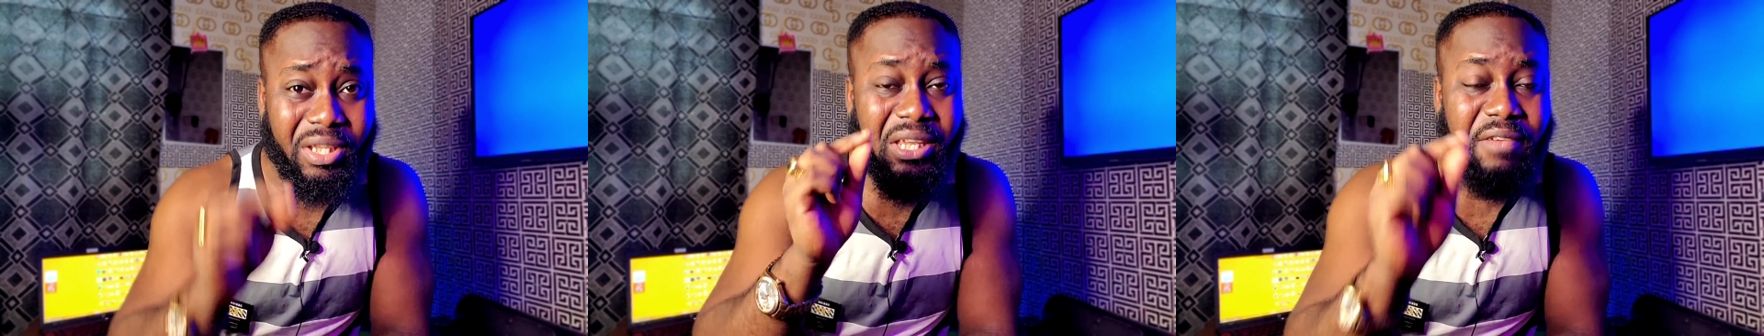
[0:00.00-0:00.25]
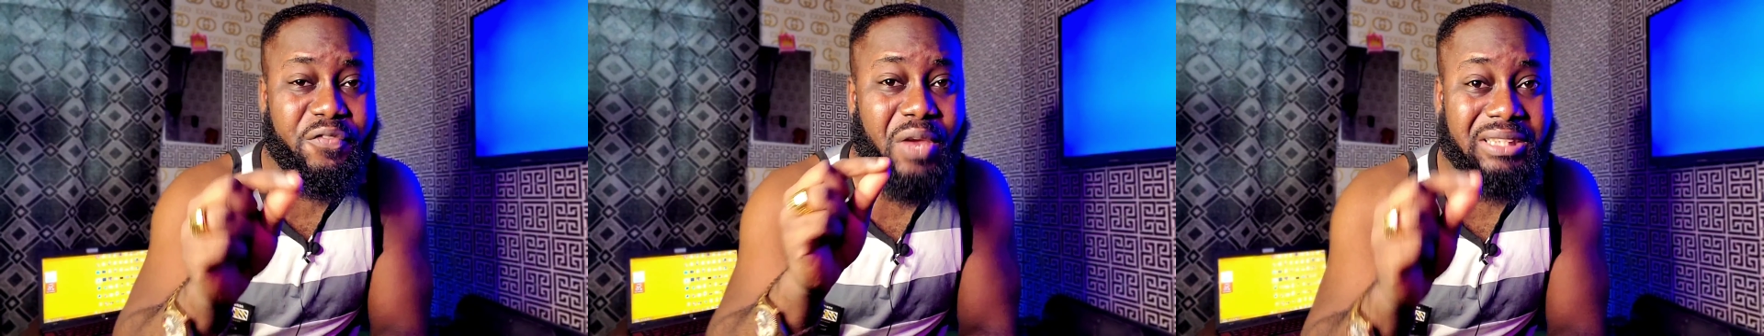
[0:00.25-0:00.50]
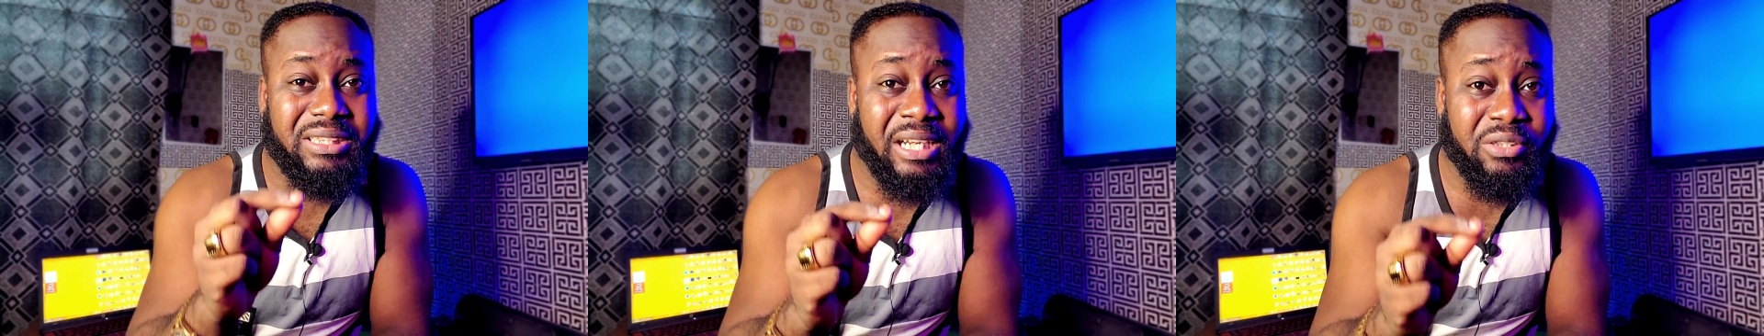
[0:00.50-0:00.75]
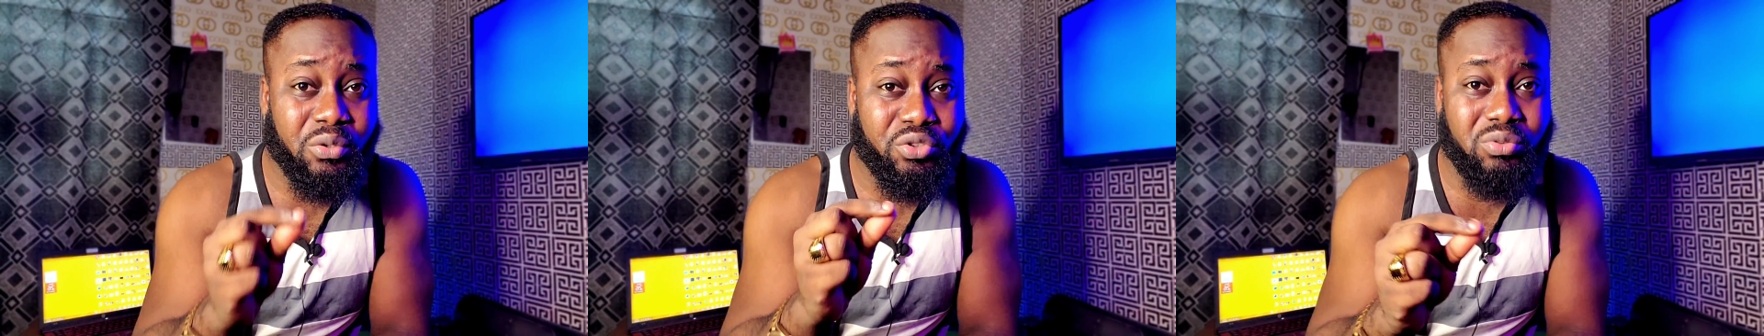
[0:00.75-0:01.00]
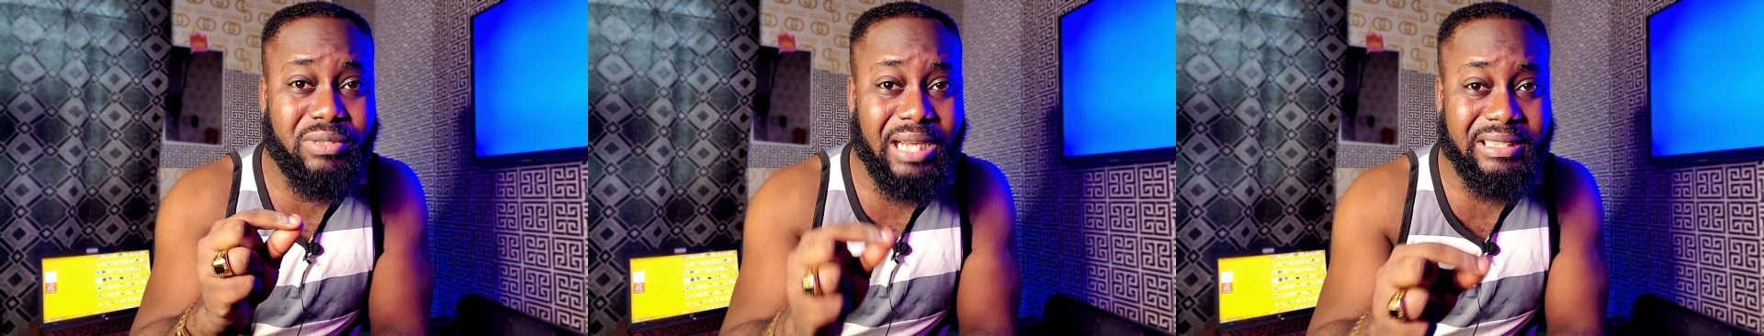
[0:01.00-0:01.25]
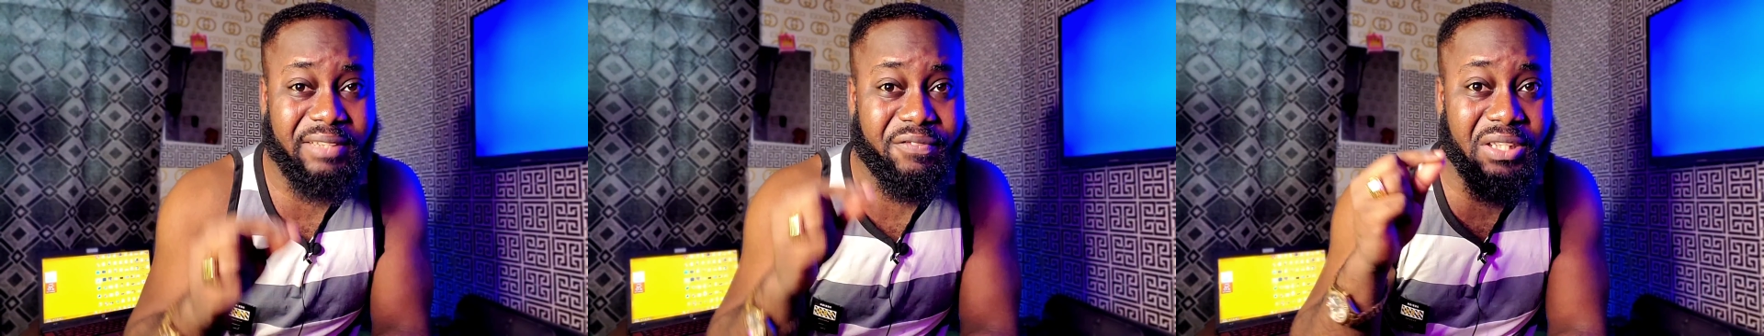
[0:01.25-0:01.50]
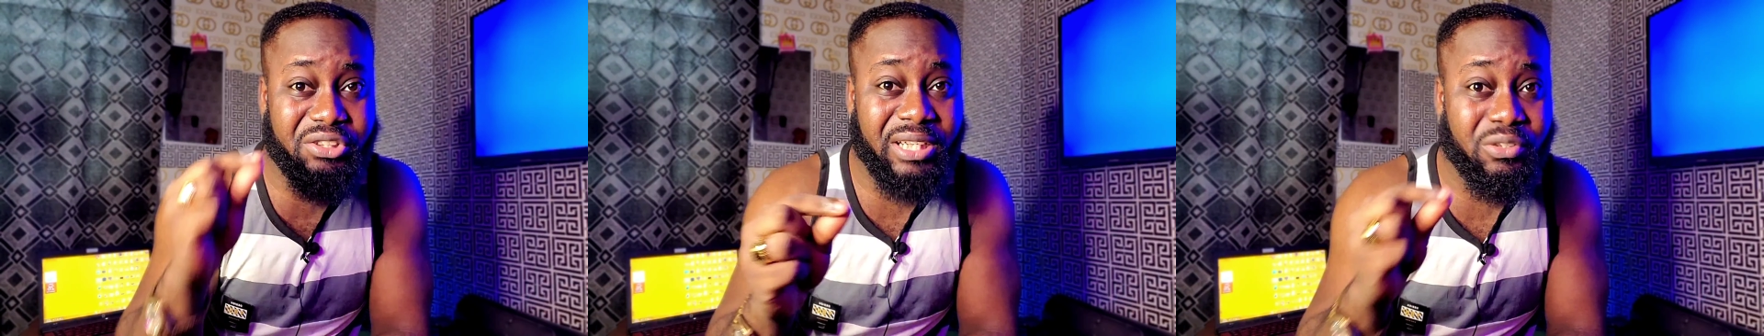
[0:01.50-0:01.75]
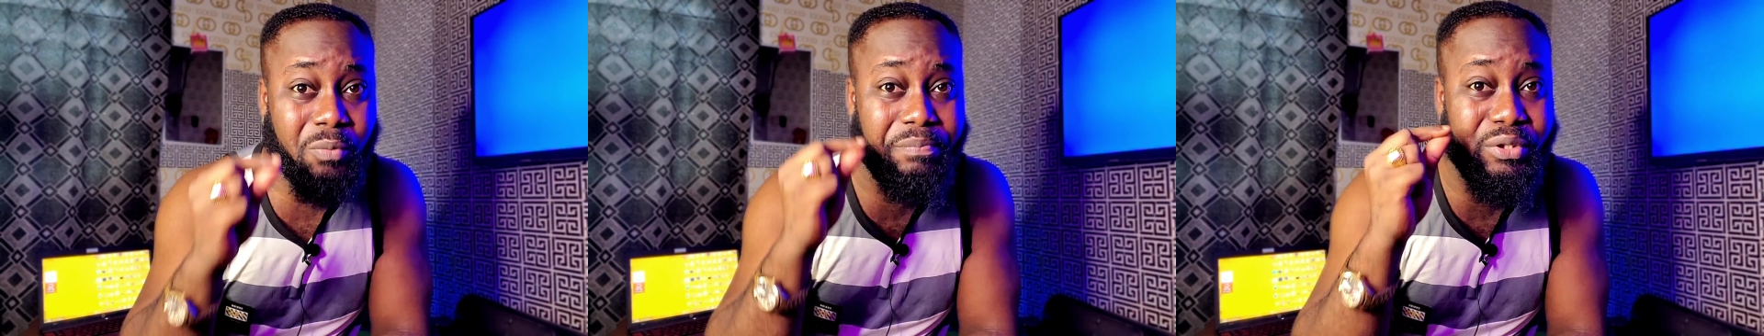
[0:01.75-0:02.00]
If you are trying to do that, if you are
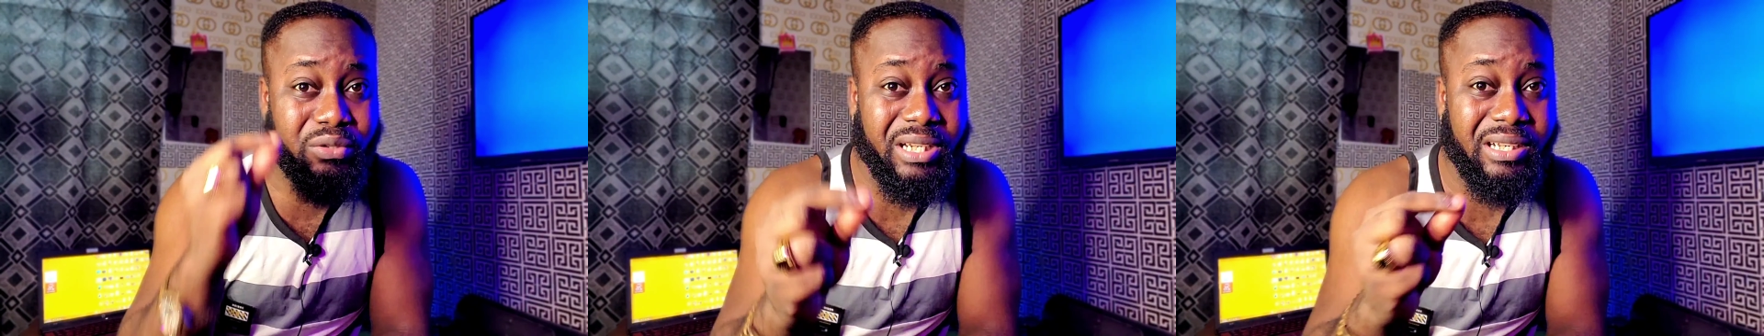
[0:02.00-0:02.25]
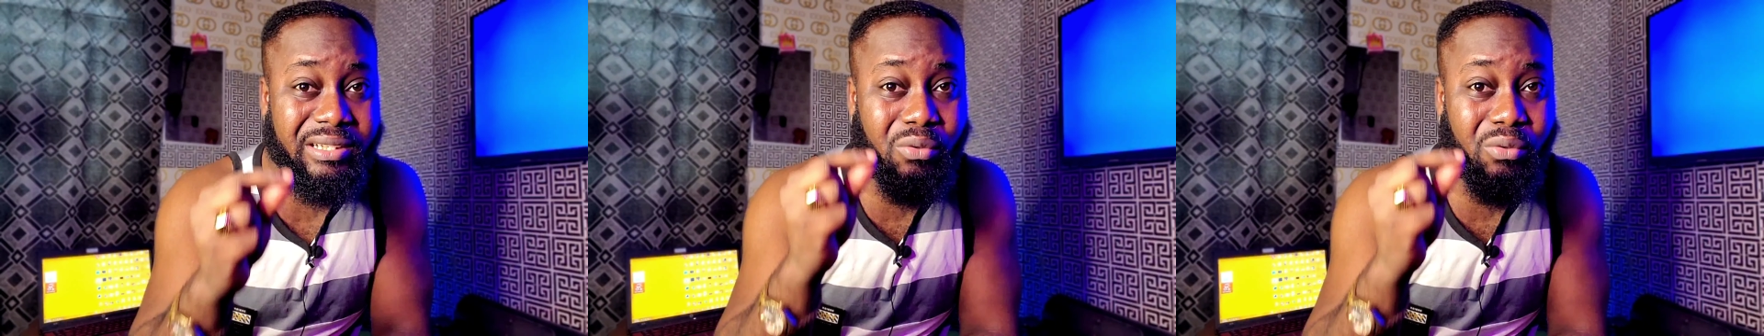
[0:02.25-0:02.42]
trying to build a